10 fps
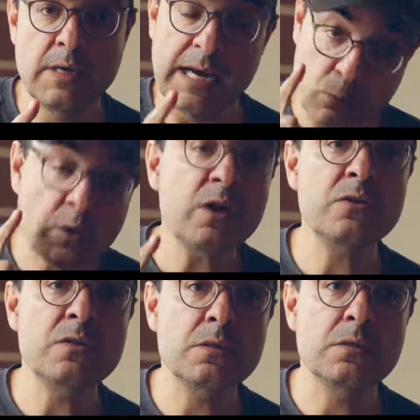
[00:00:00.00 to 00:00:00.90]
At
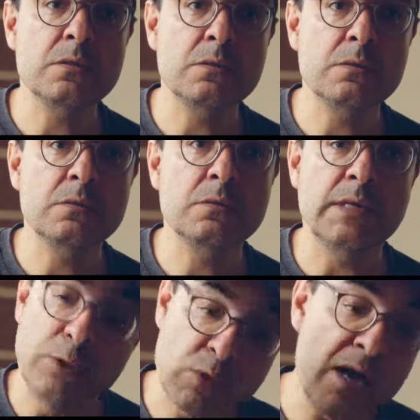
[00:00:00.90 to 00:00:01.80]
worst,
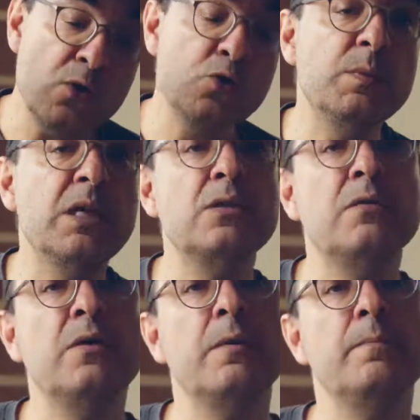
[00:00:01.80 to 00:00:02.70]
he drowns because
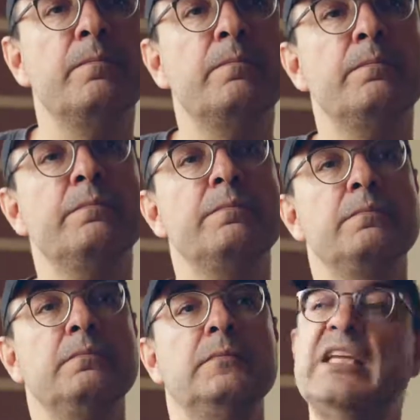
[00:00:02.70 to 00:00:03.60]
of her.
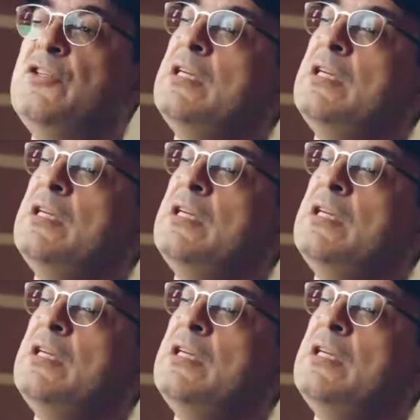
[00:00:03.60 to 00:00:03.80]
He